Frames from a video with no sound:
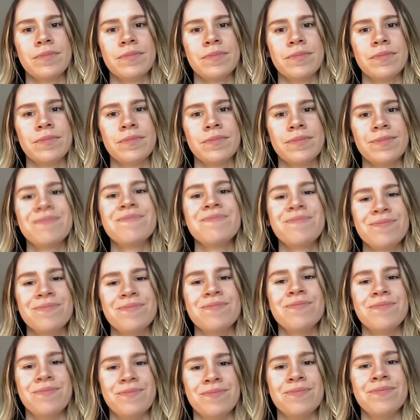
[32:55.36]

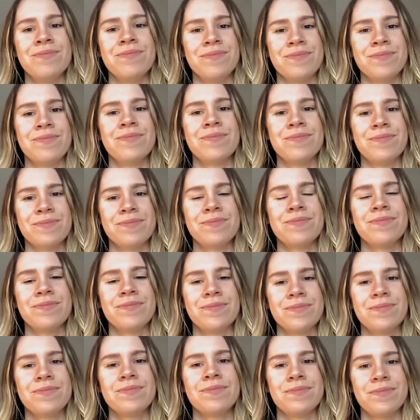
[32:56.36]

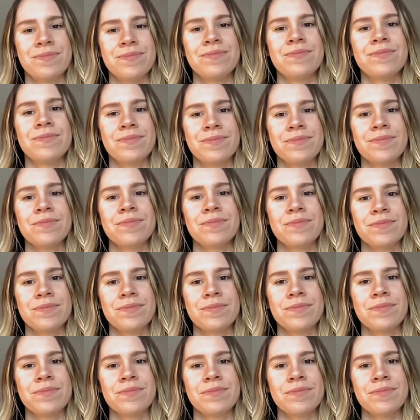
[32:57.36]

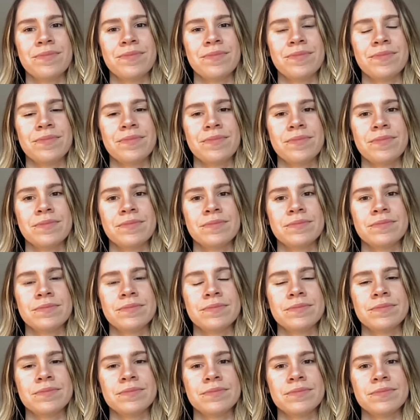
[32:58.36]

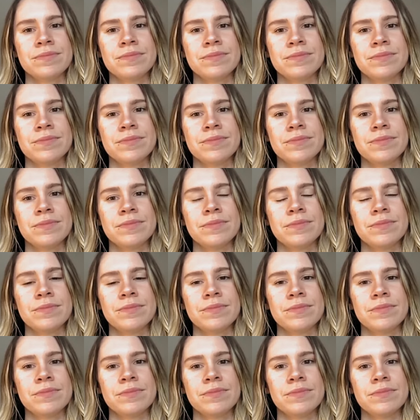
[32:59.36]

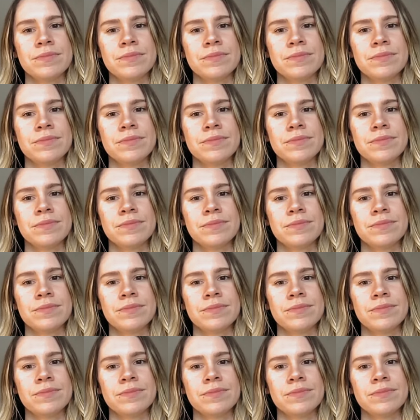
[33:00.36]
(silent)